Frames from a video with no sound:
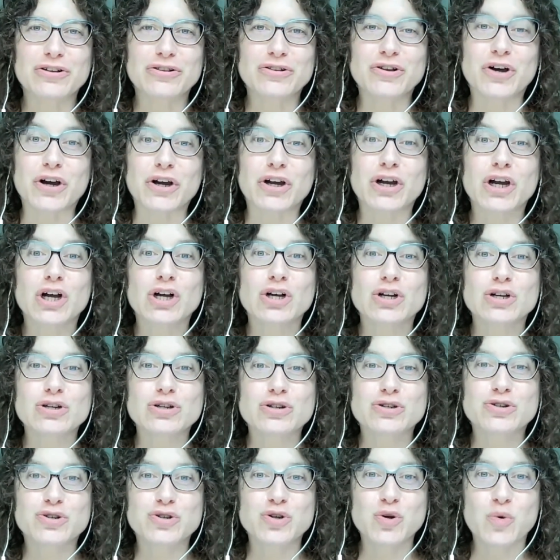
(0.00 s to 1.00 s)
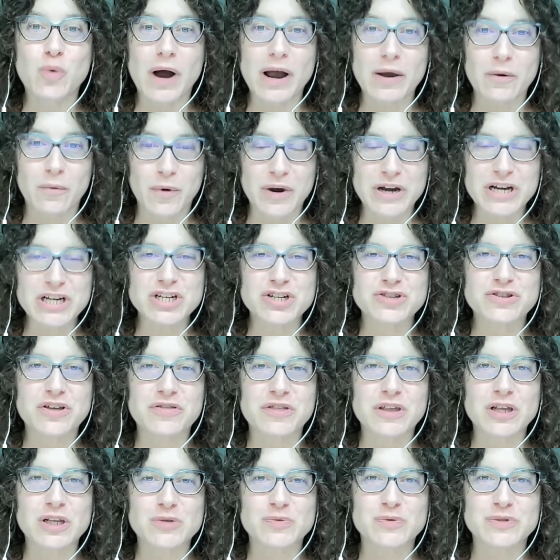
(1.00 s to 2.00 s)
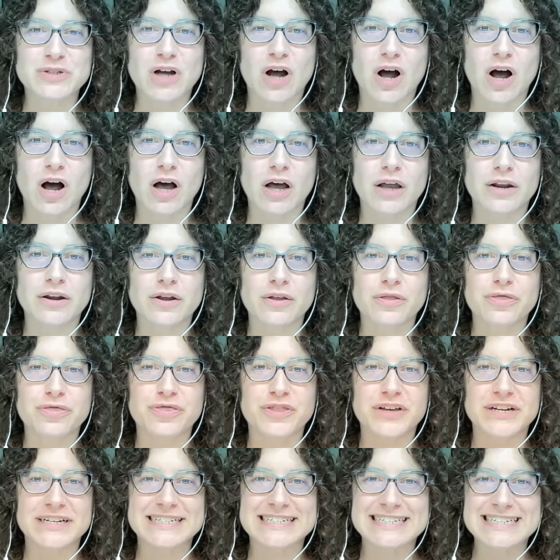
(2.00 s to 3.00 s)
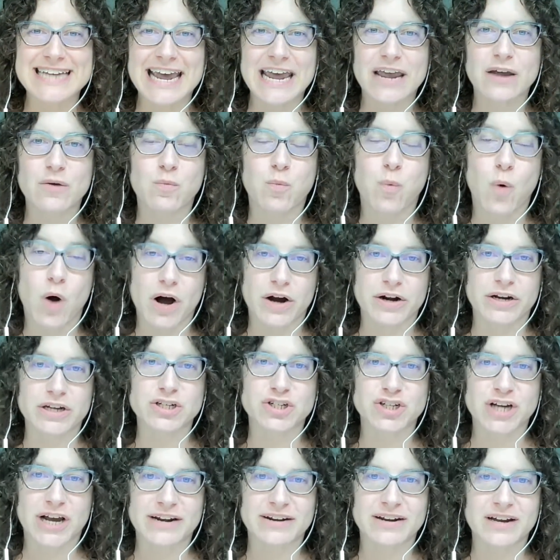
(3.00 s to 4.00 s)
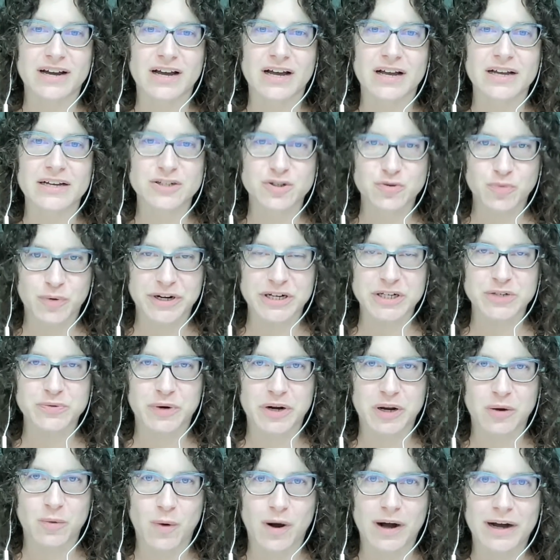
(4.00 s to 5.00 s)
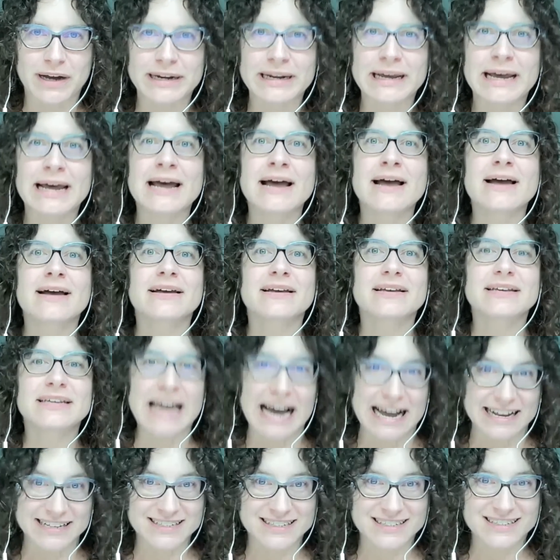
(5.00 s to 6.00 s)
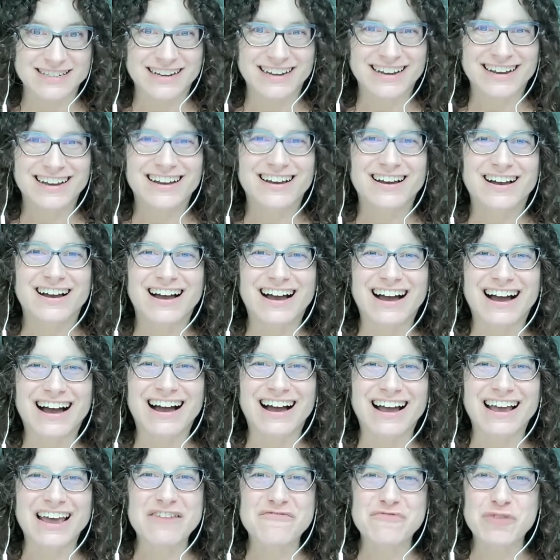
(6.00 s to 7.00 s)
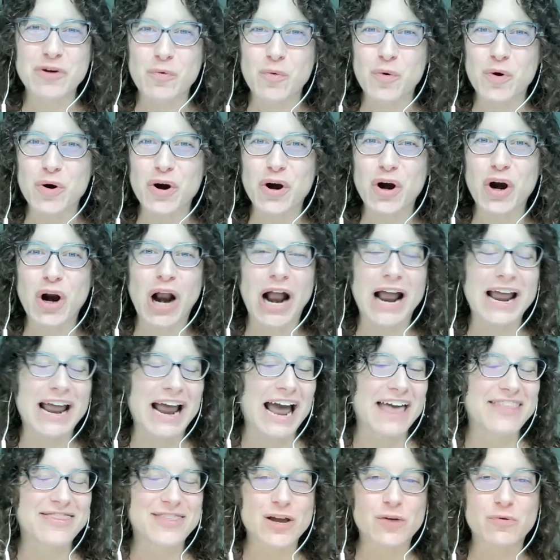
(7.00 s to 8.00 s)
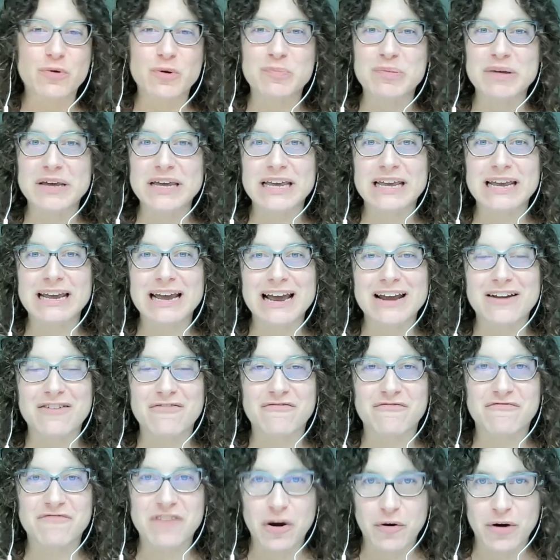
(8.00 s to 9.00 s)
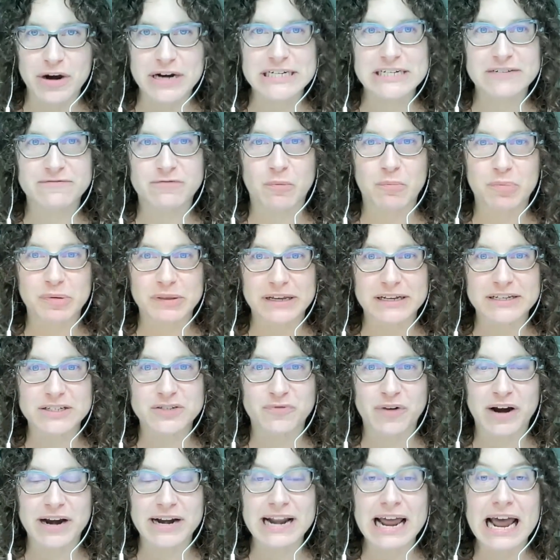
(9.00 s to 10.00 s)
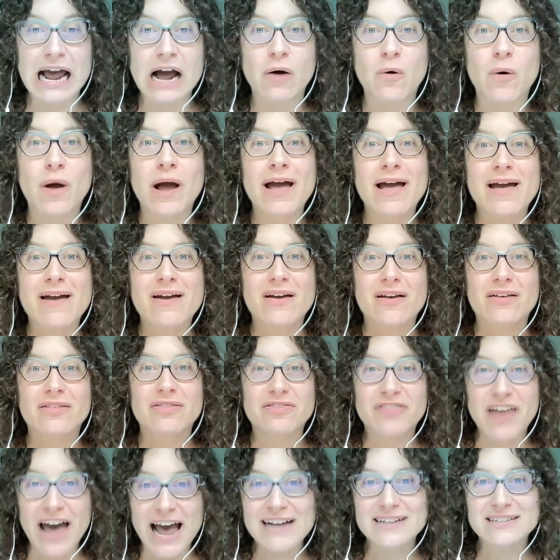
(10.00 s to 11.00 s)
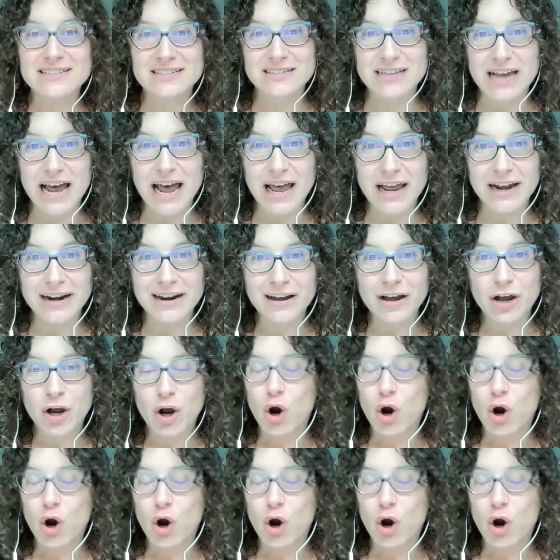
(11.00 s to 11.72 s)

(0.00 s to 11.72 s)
Look, do I wish that this was on the day one agenda in 2021? Yes. If it were, I think we'd be in a very different place right now. That said,